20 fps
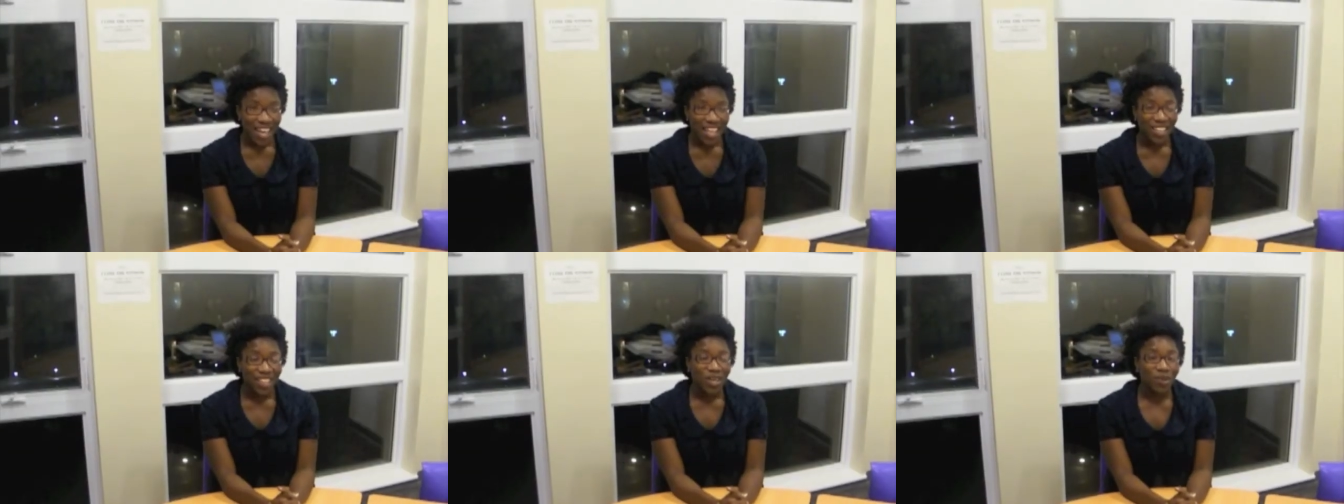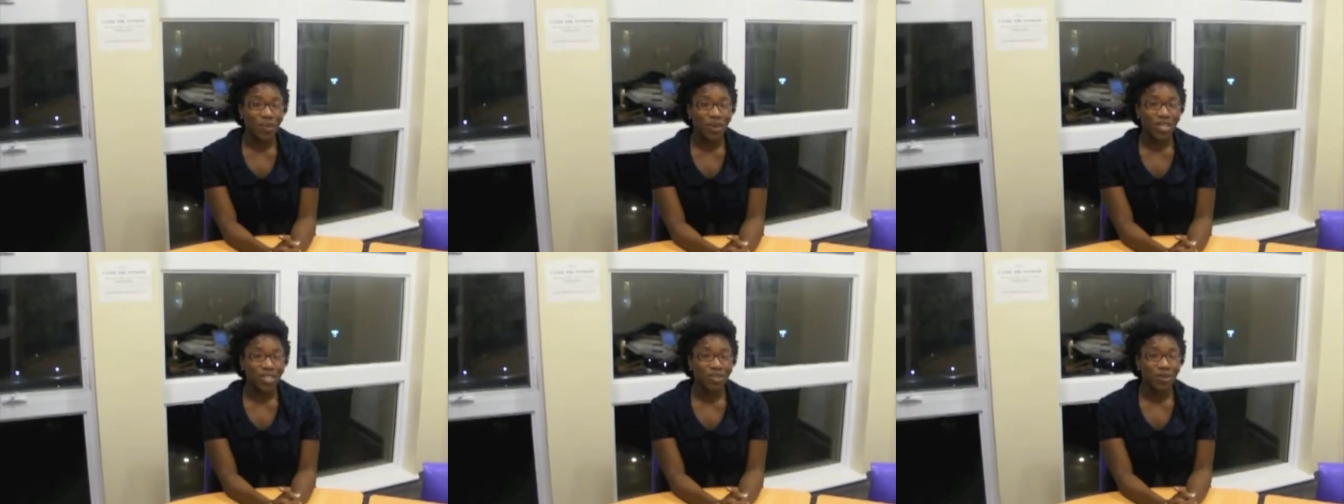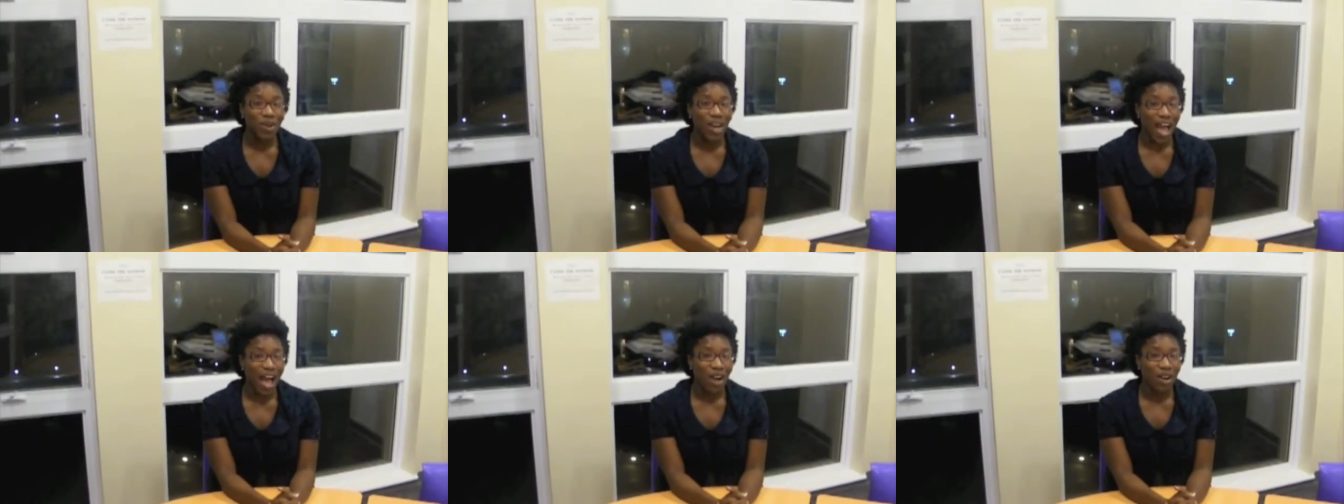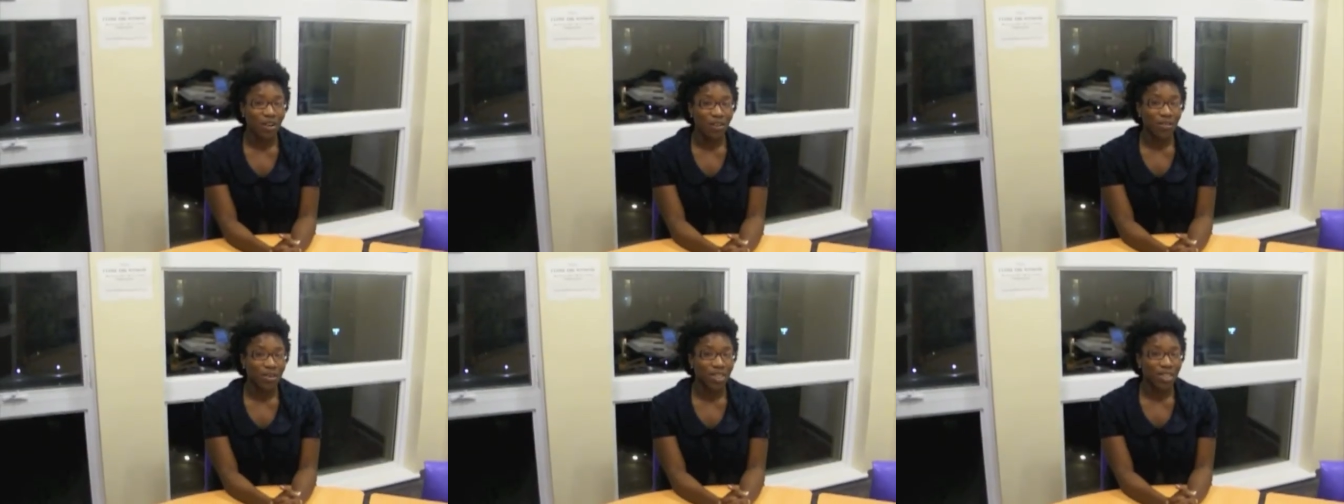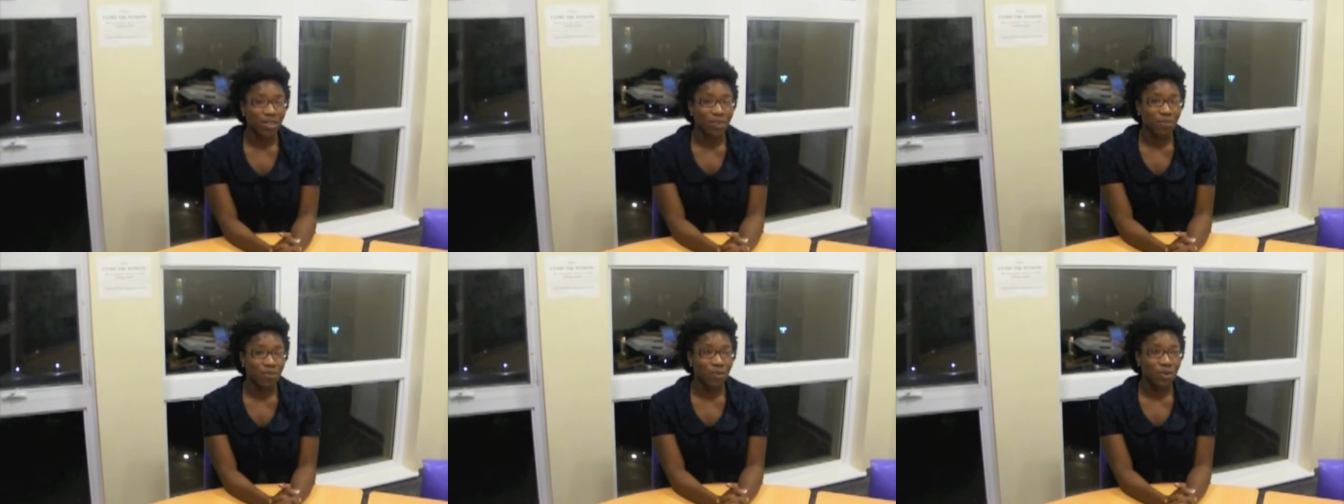The Quicksort
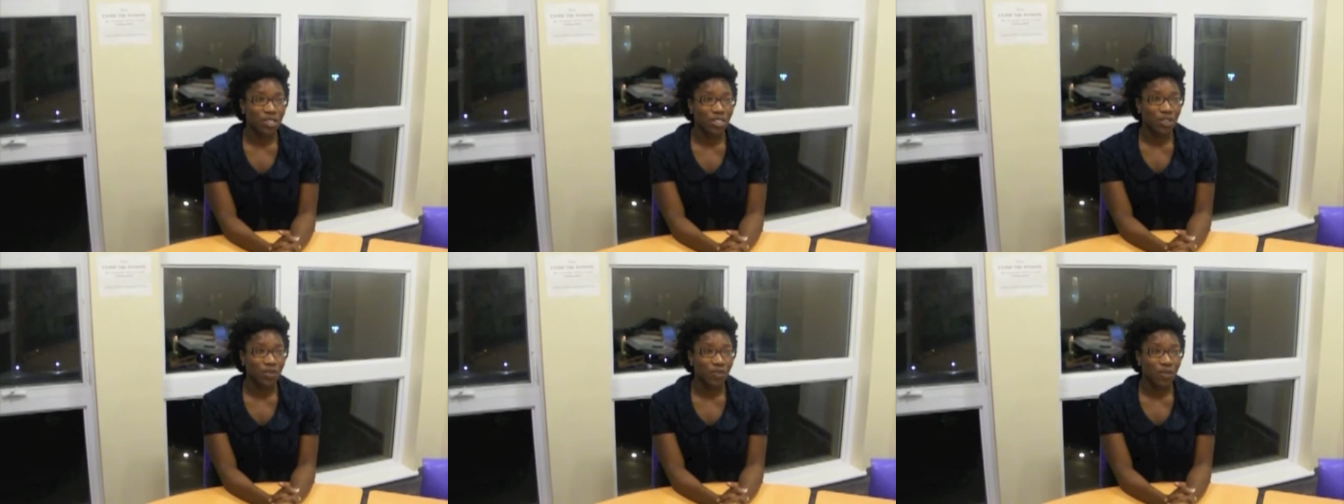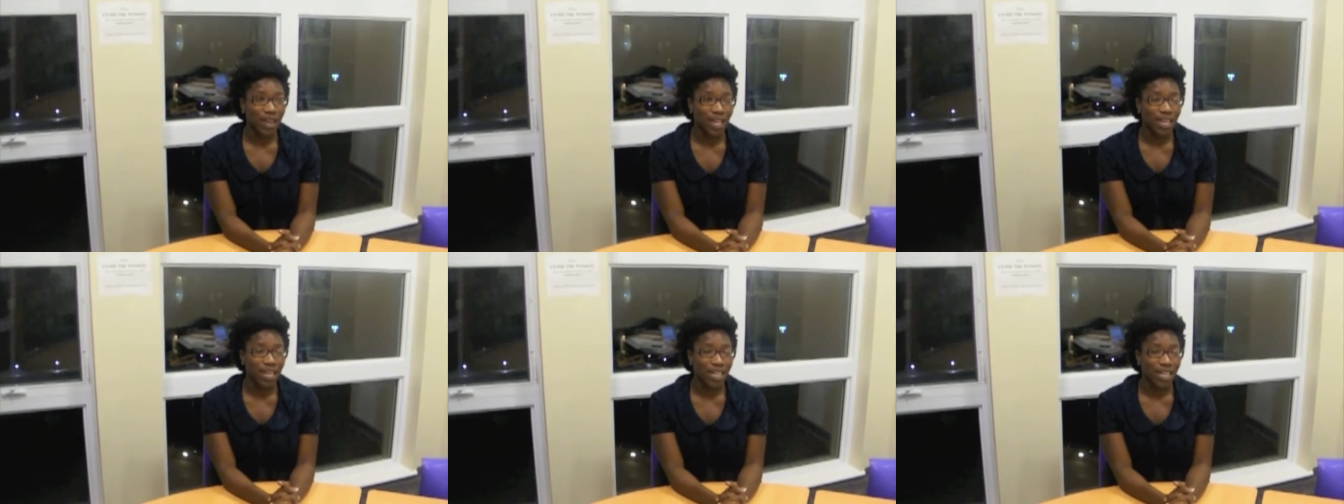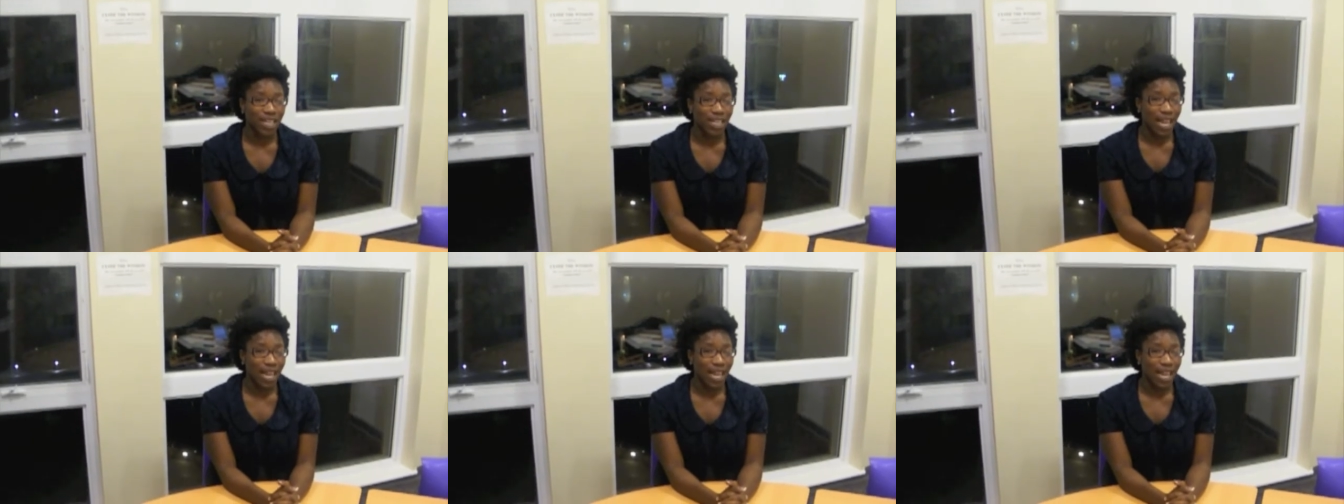algorithm was created in